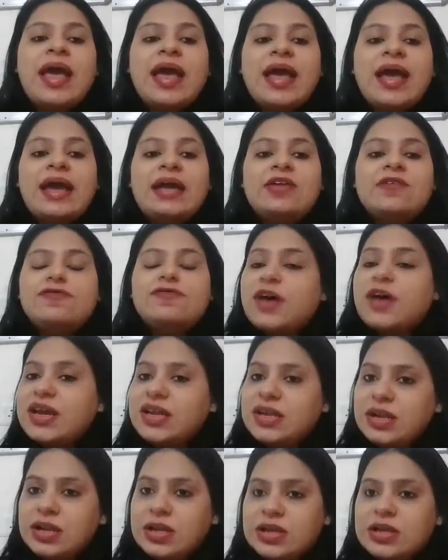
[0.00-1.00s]
And
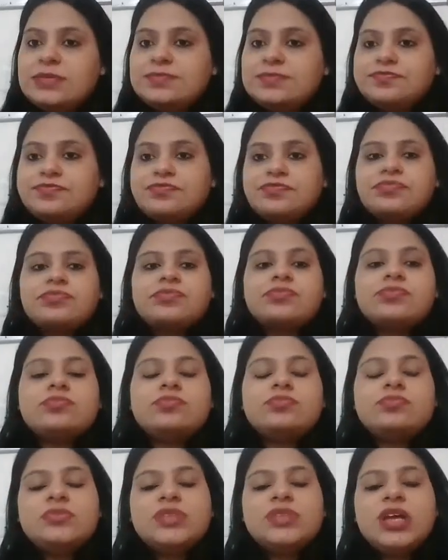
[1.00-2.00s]
finally,
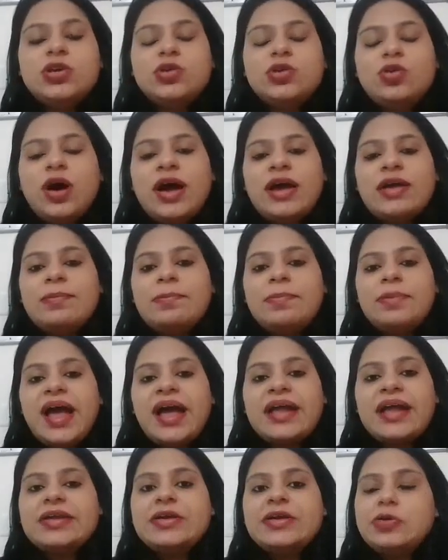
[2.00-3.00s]
you know, I am
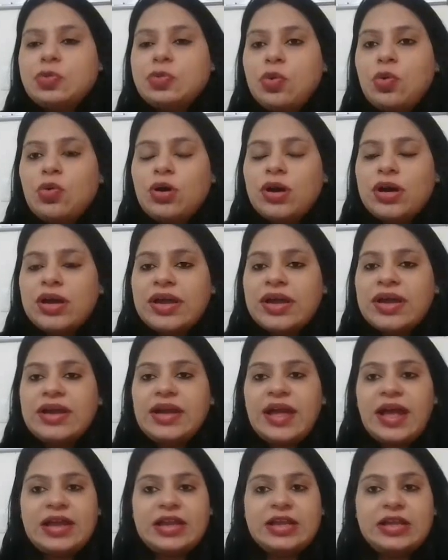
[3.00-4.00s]
planning to go
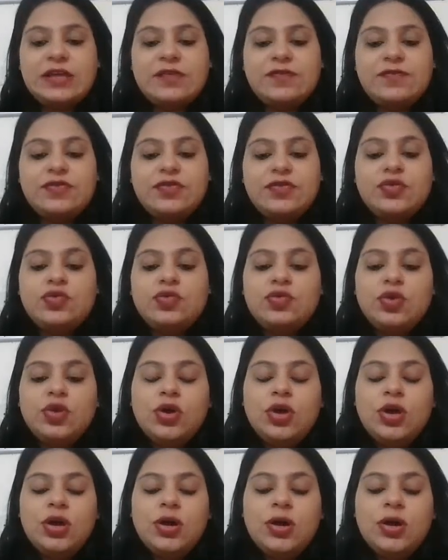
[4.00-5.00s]
ahead and give you
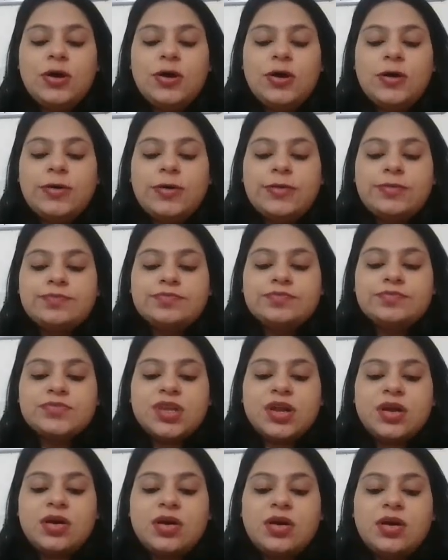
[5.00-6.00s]
uh,
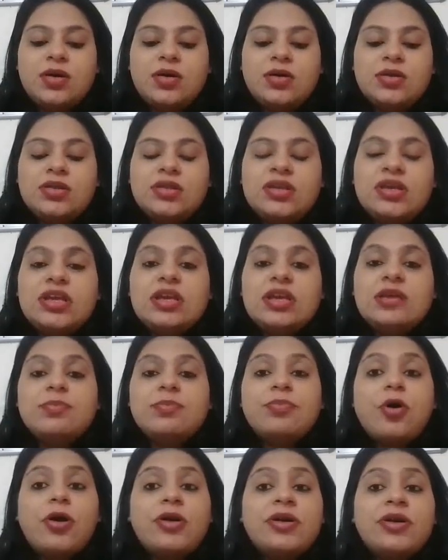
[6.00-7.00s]
the
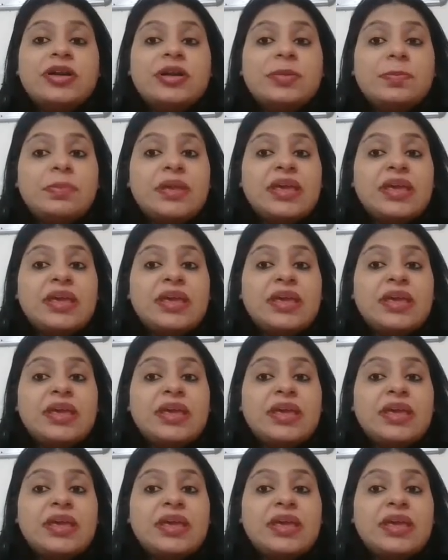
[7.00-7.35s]
important